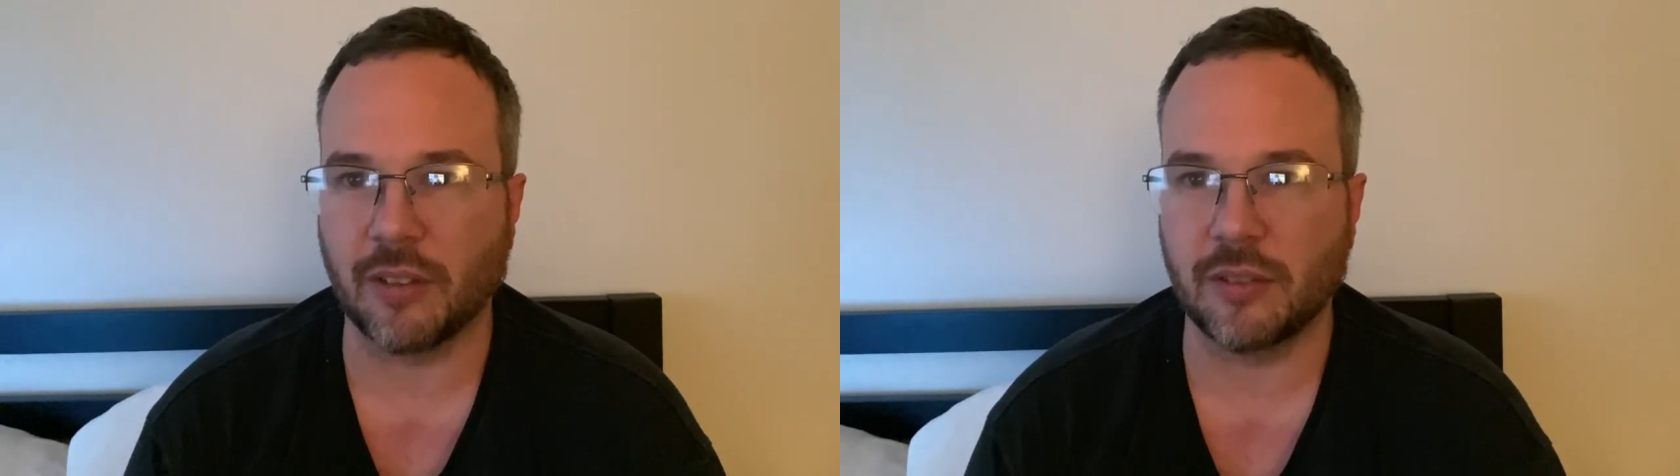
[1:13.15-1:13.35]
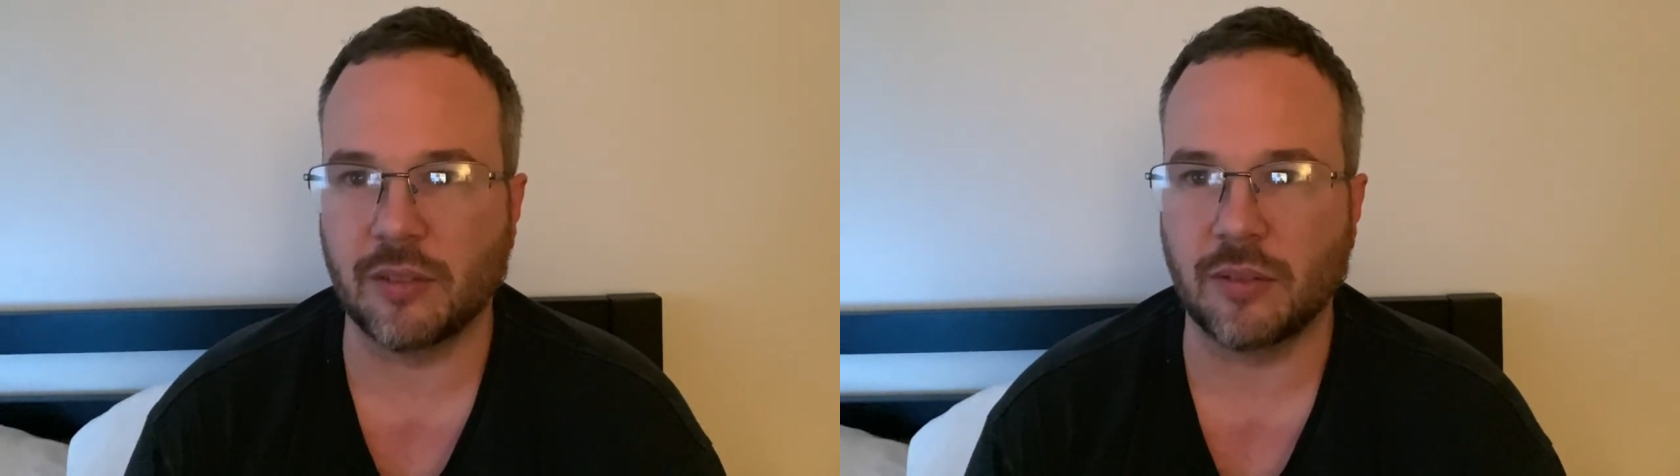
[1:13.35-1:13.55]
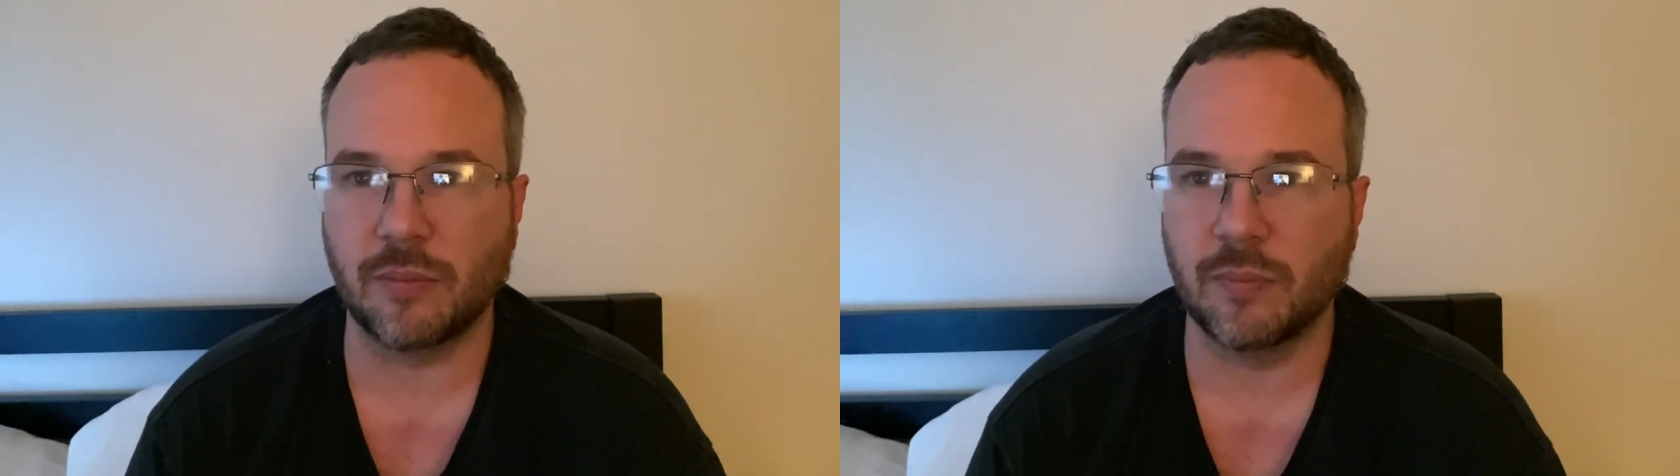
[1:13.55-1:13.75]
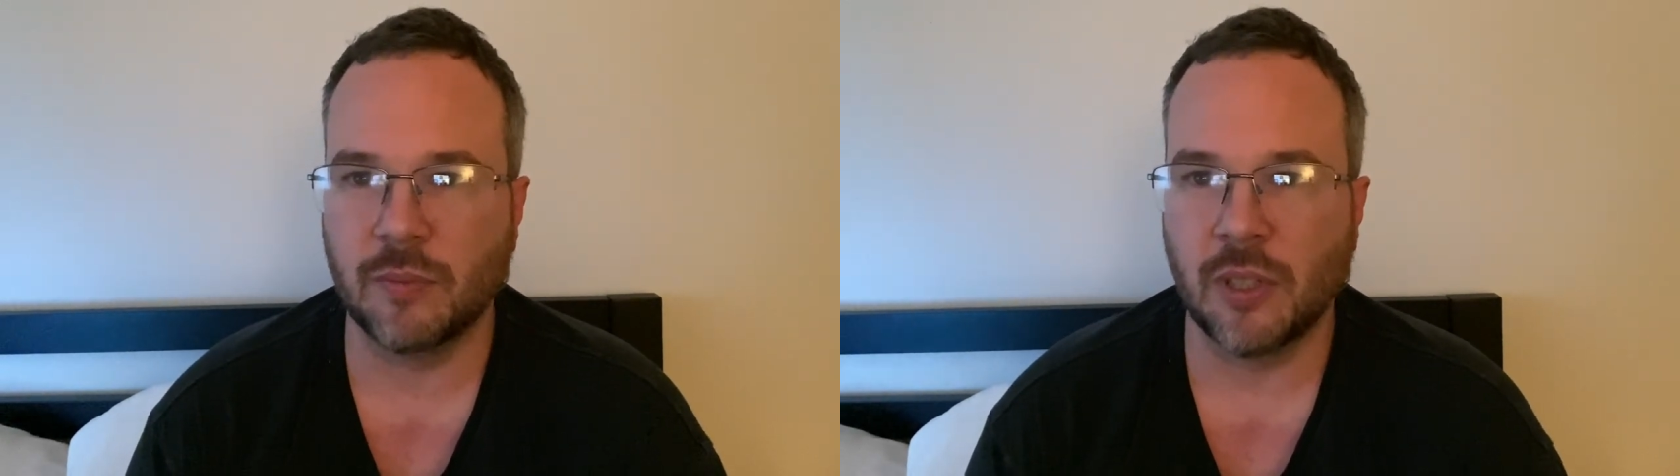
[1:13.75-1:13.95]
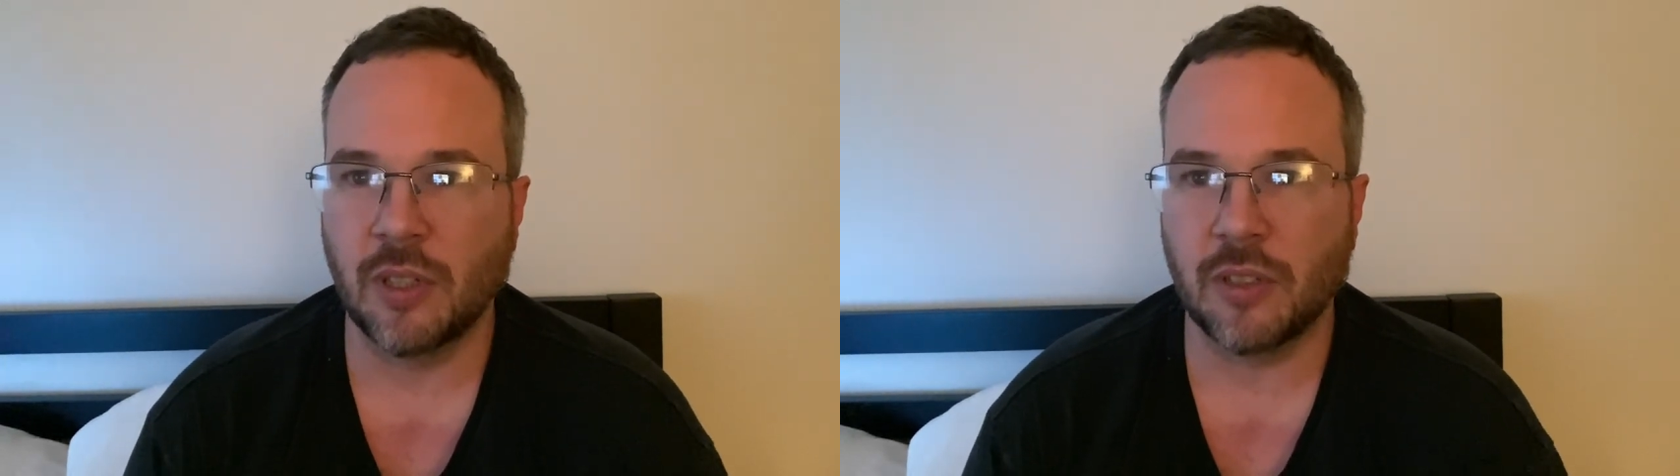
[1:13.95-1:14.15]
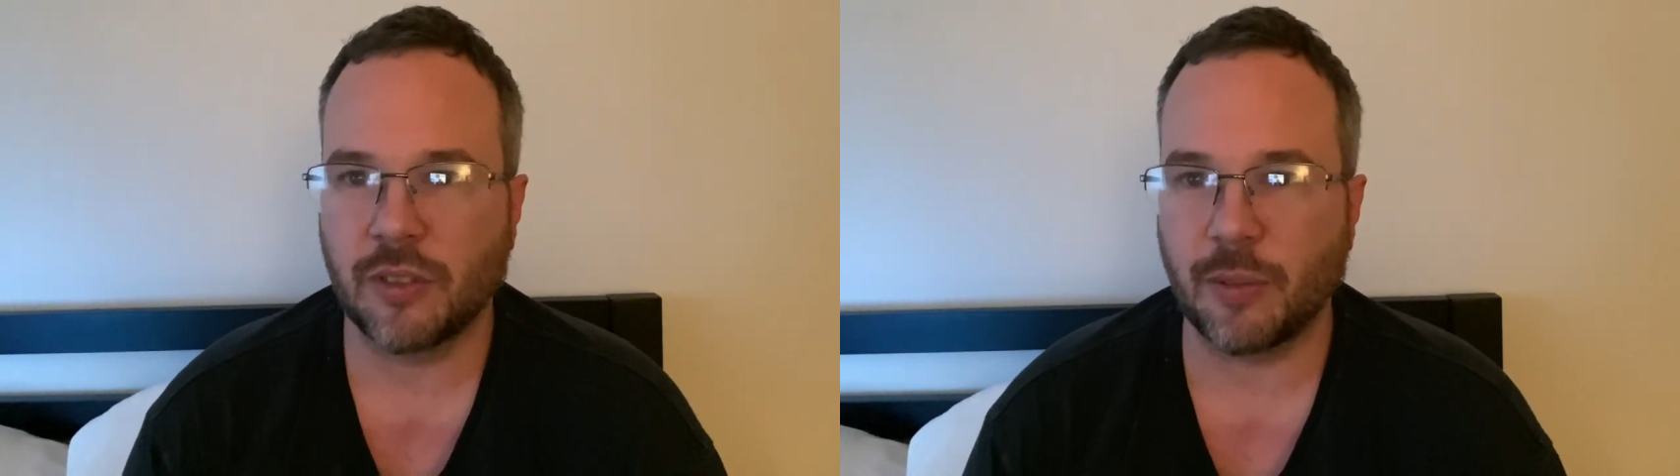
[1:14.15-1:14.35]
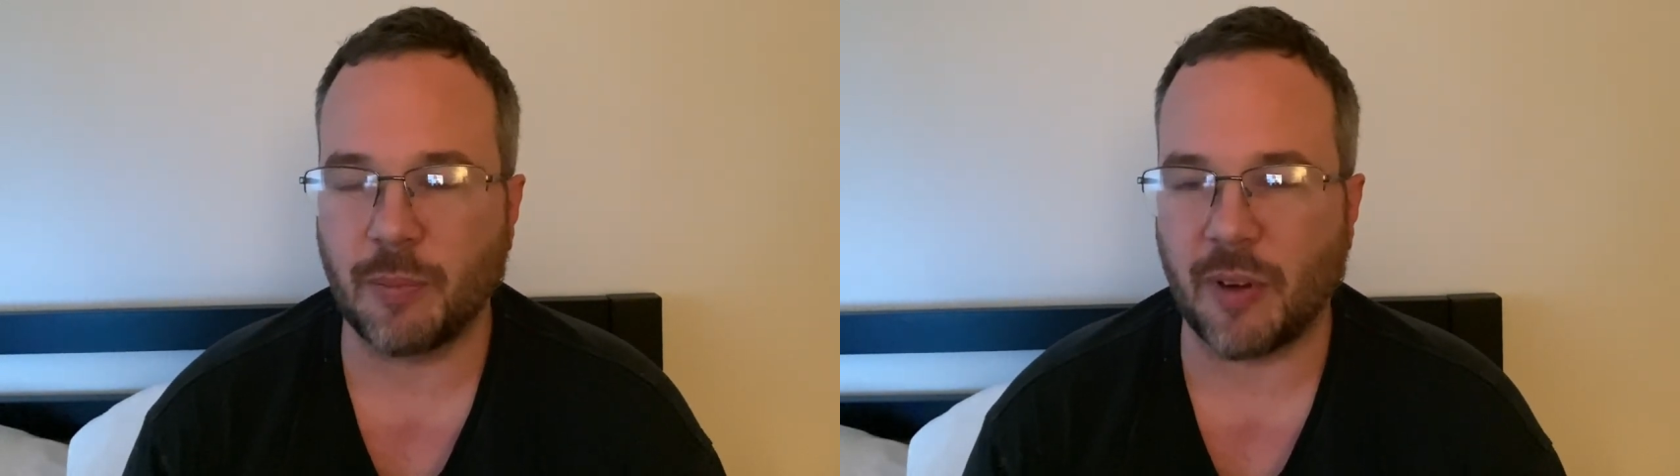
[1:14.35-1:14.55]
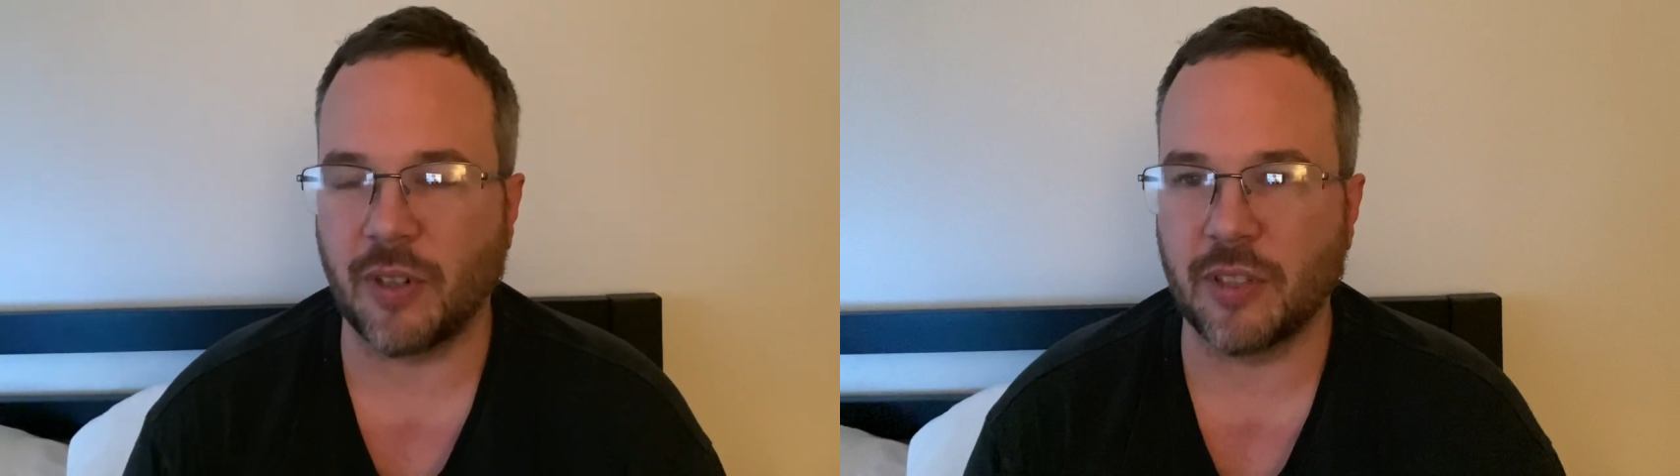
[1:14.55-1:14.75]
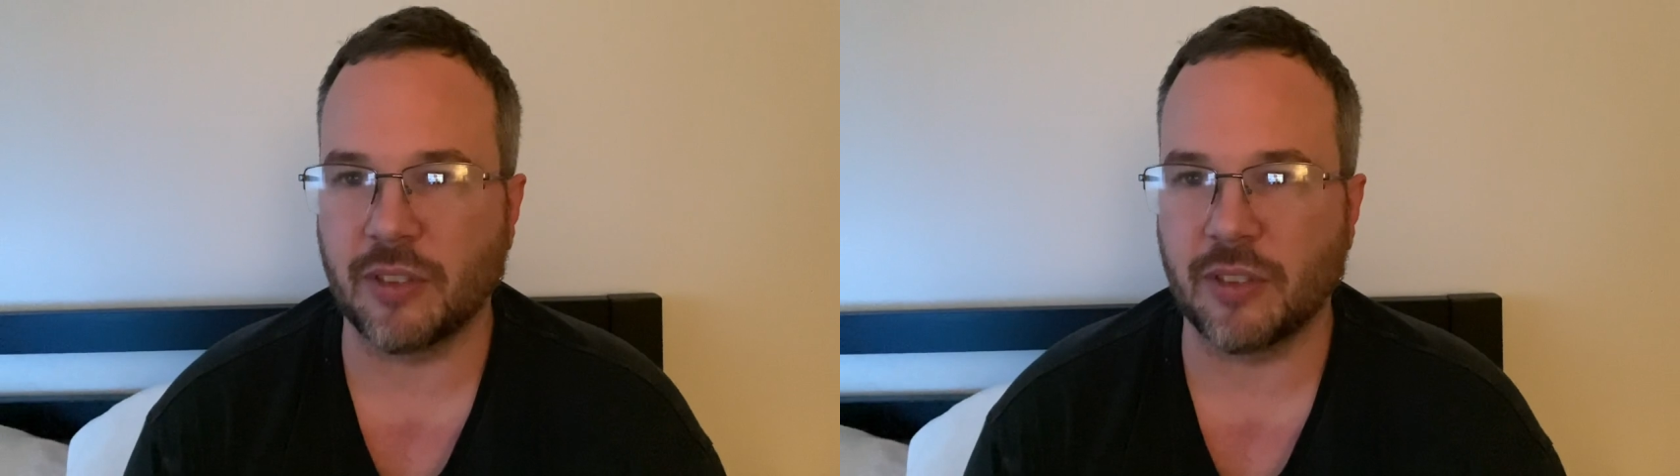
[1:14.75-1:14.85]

And some of my friends